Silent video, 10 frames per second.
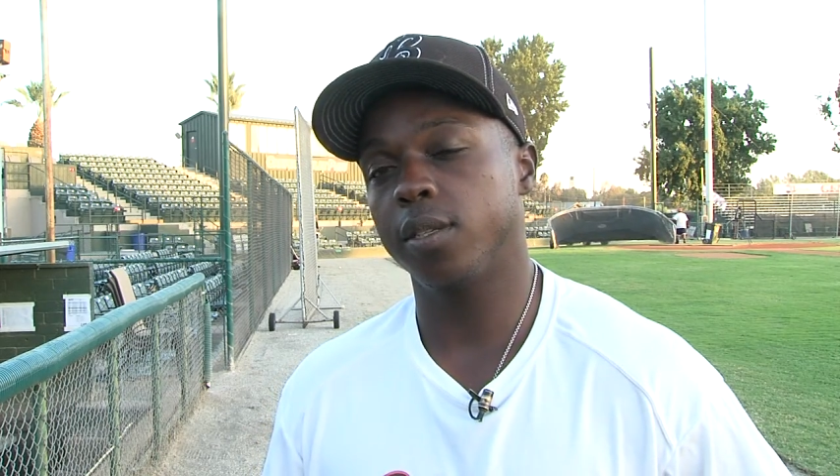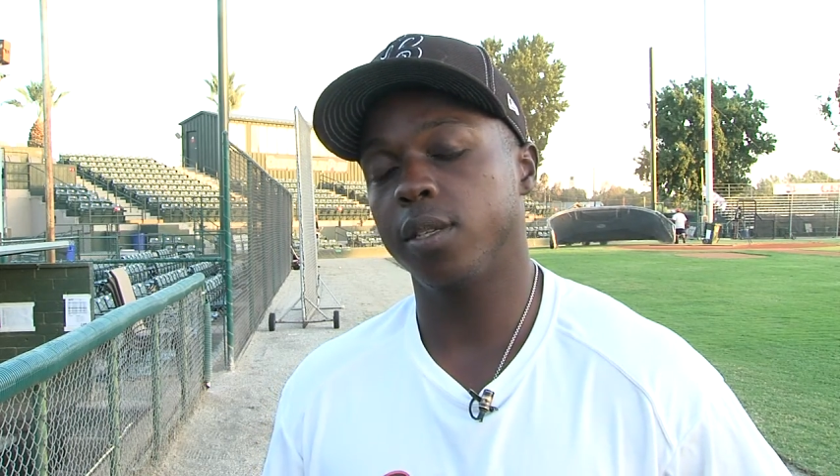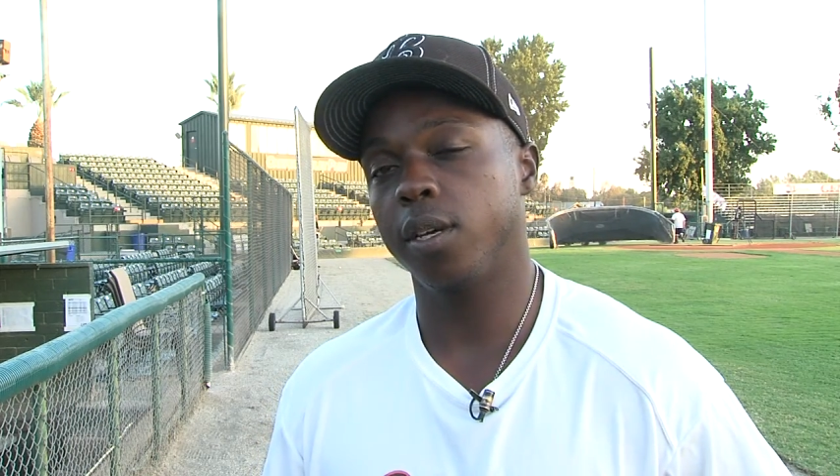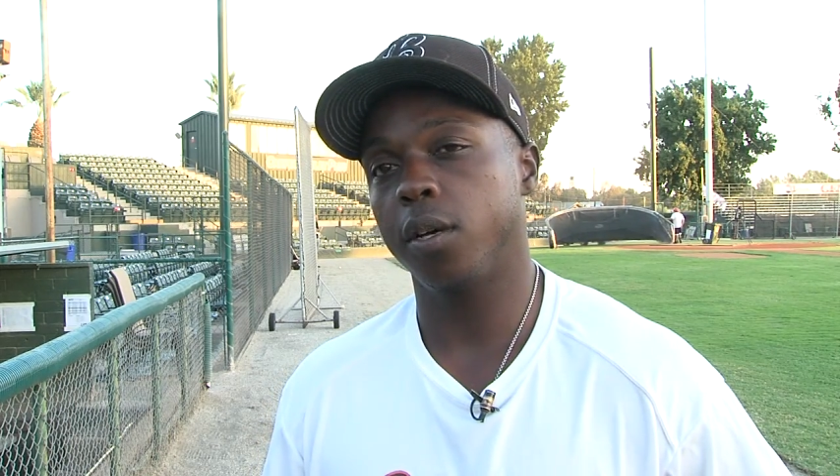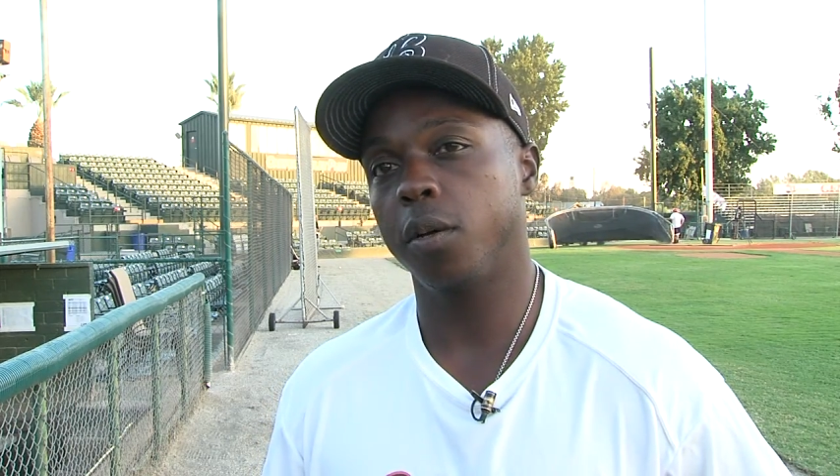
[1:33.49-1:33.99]

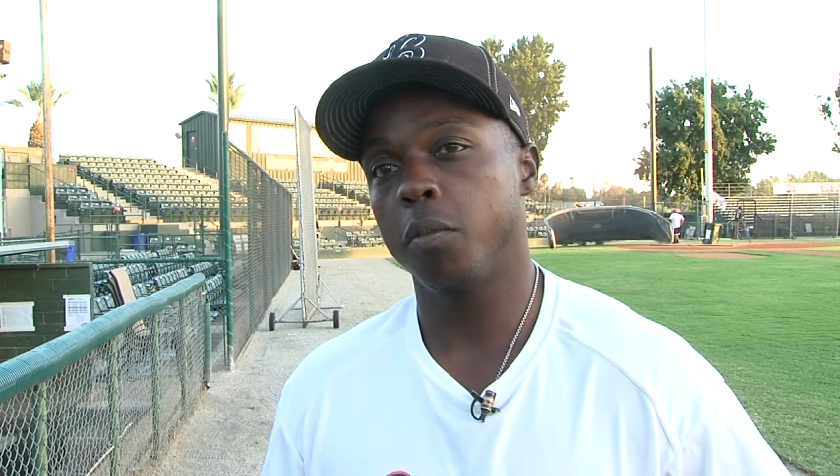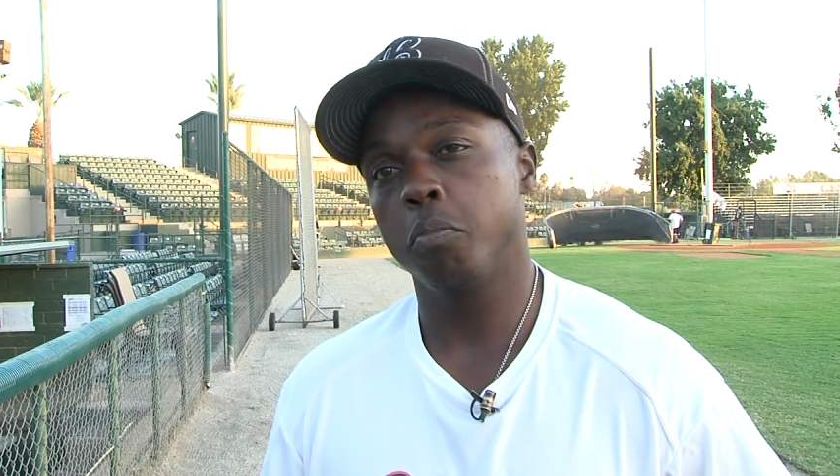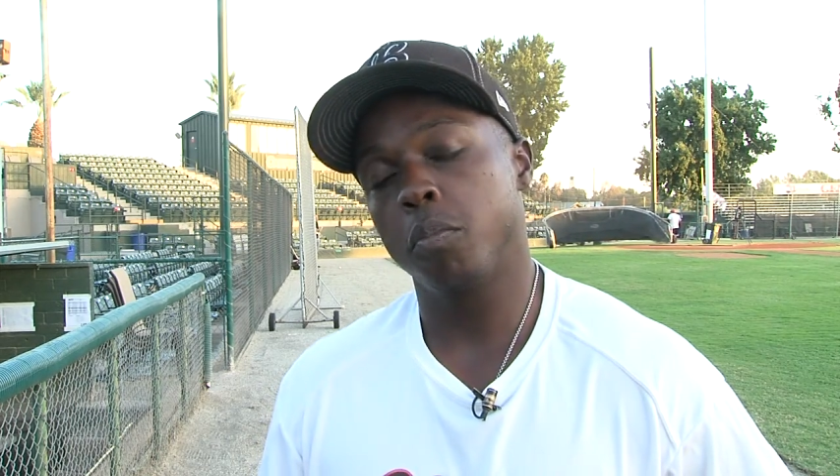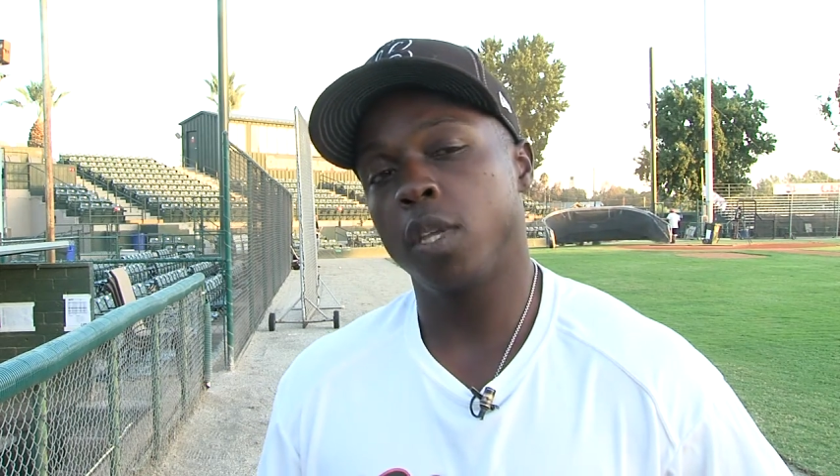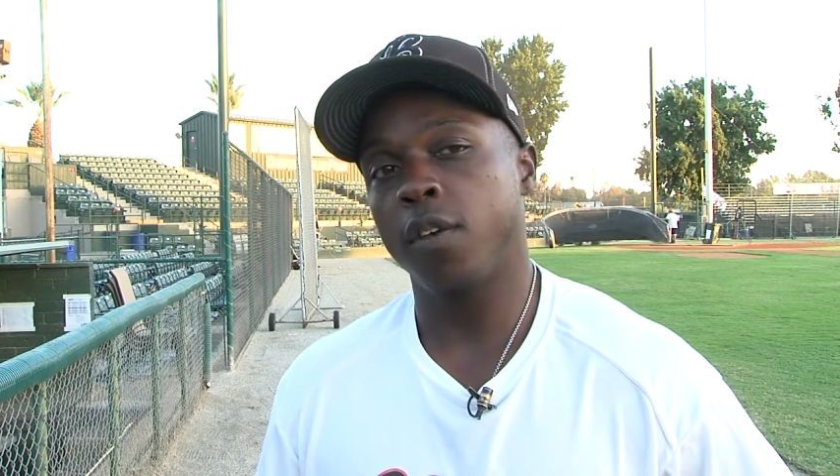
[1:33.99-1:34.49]
So
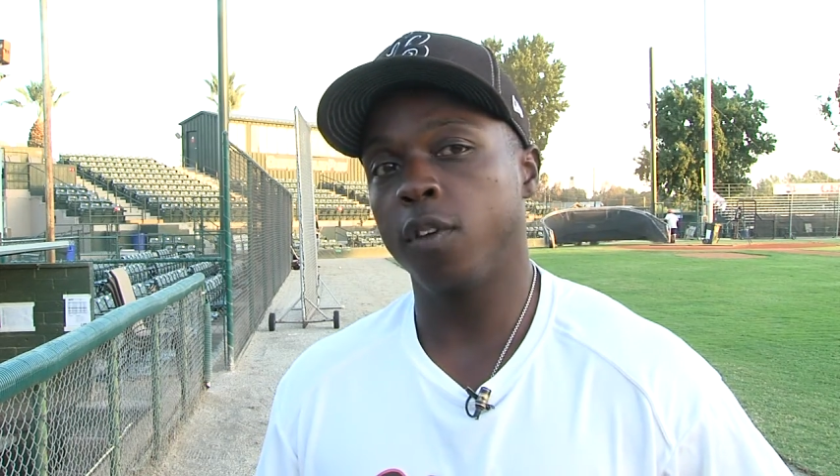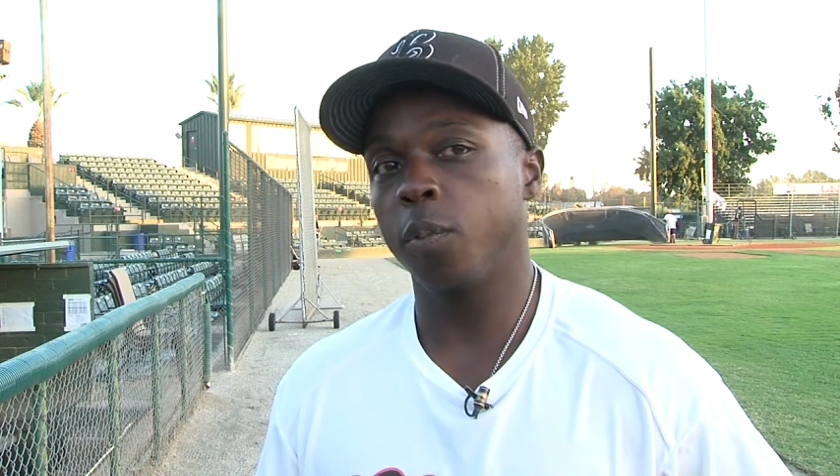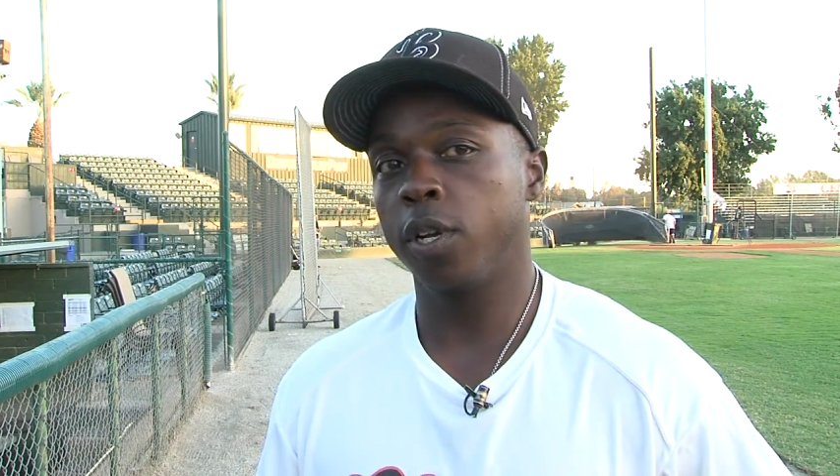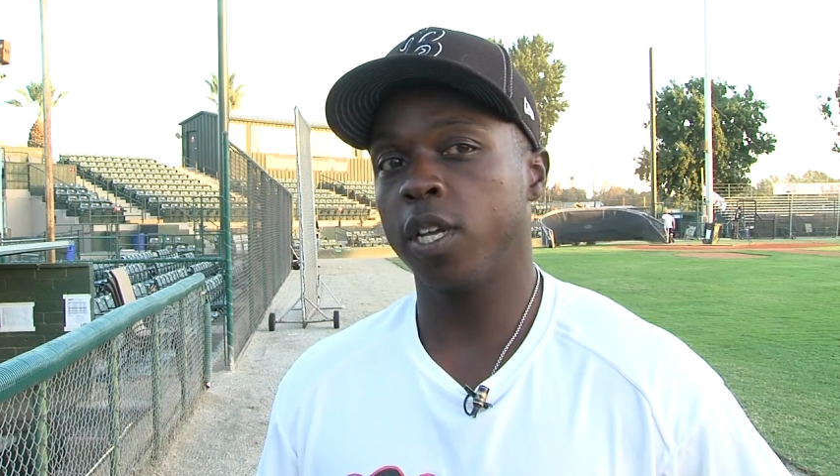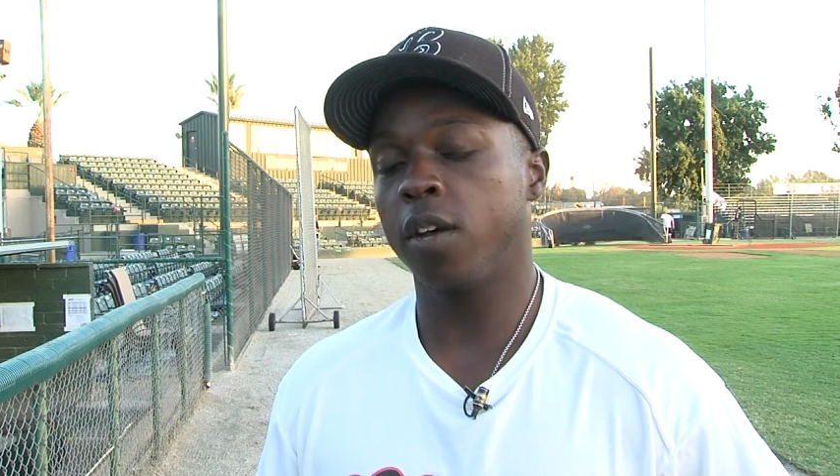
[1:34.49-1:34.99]
I feel
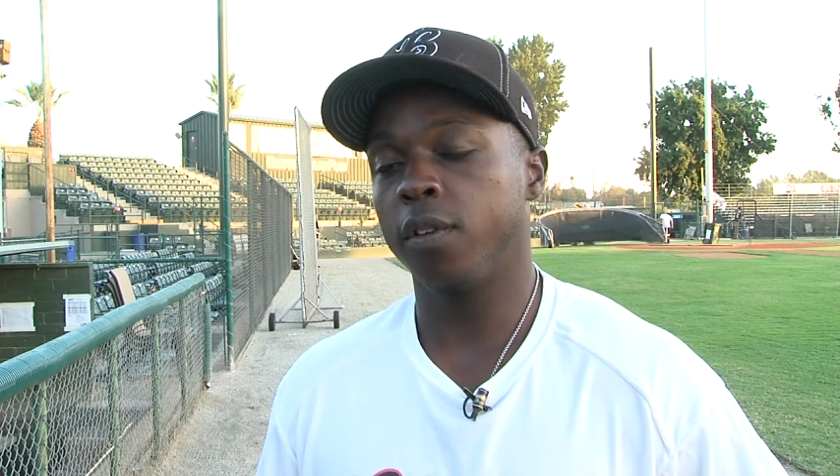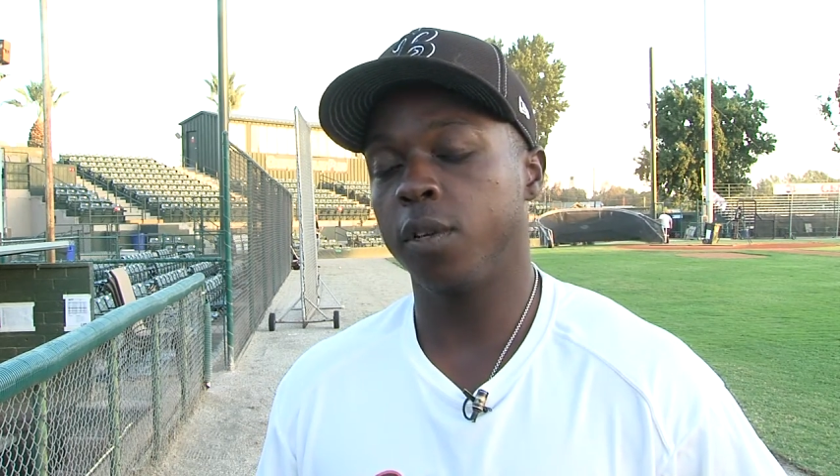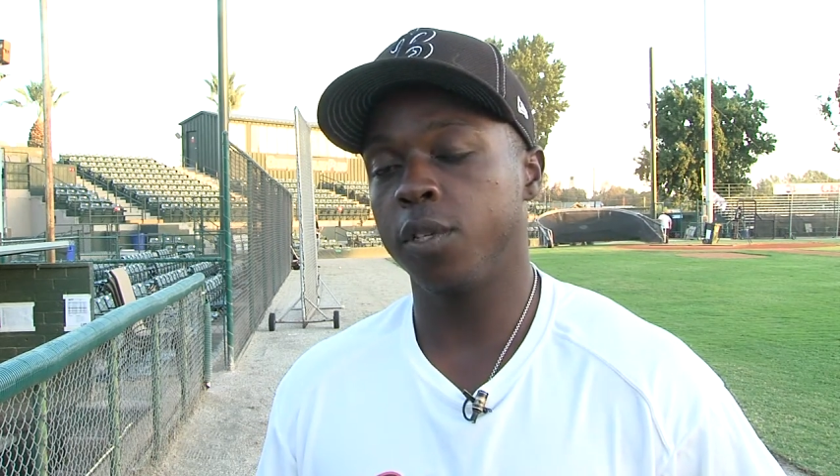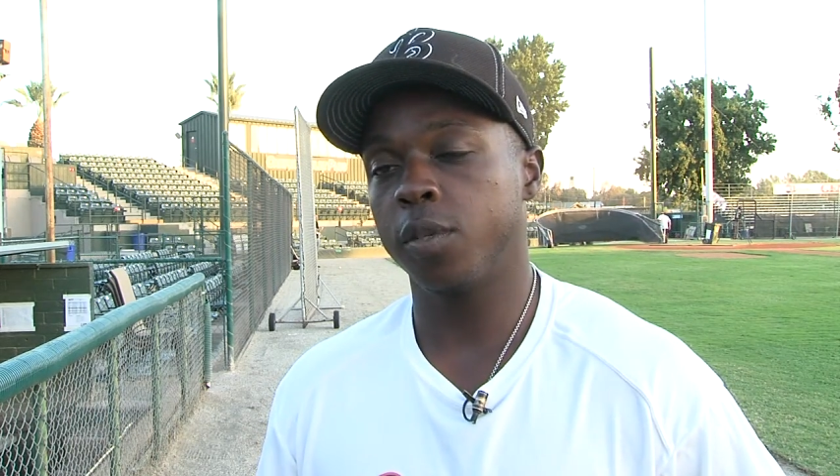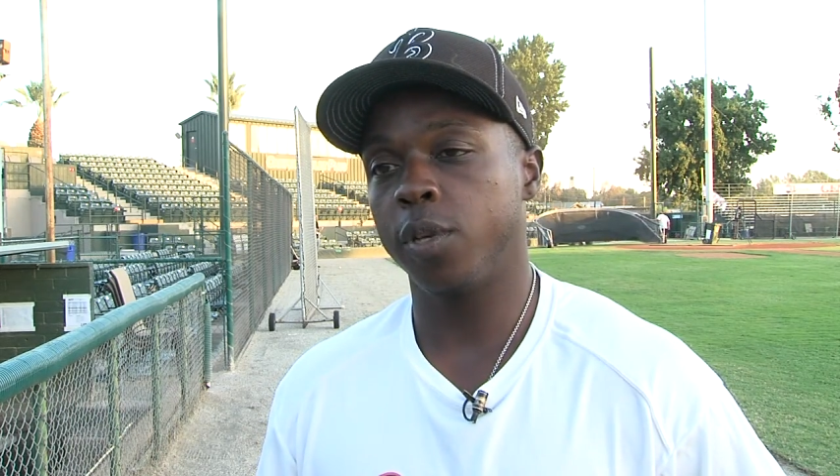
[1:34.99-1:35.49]
pretty confident that
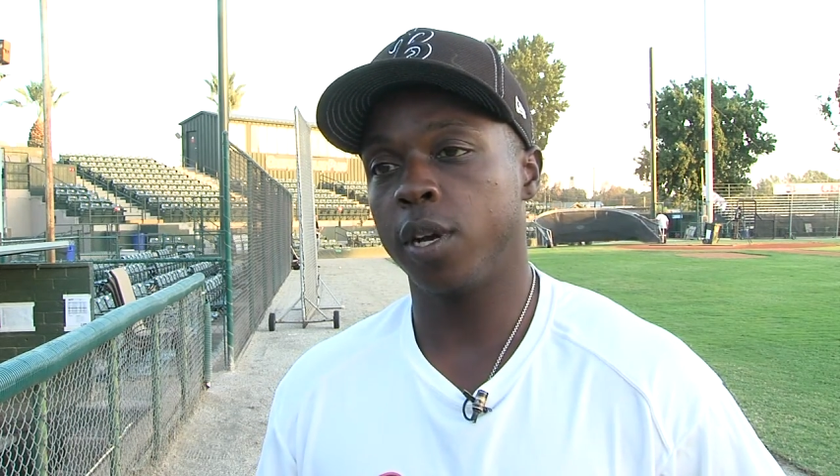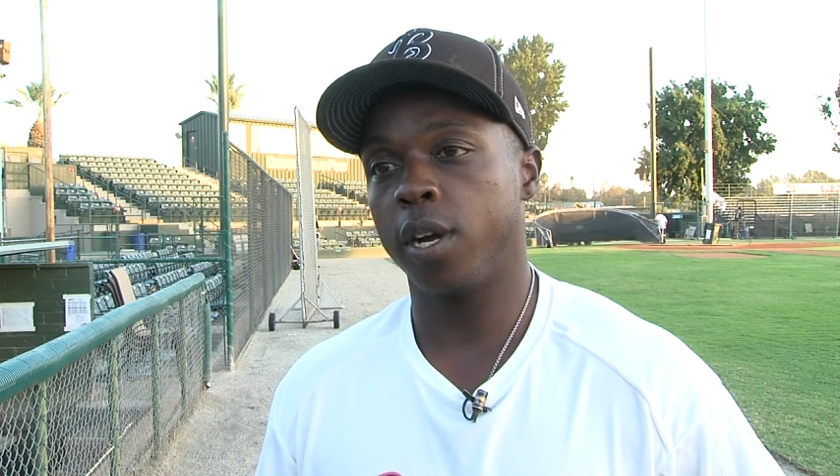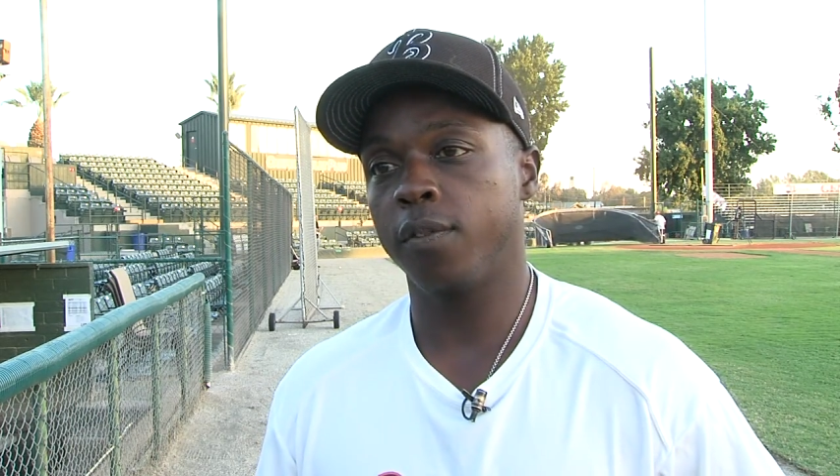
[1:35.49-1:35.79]
we should be all right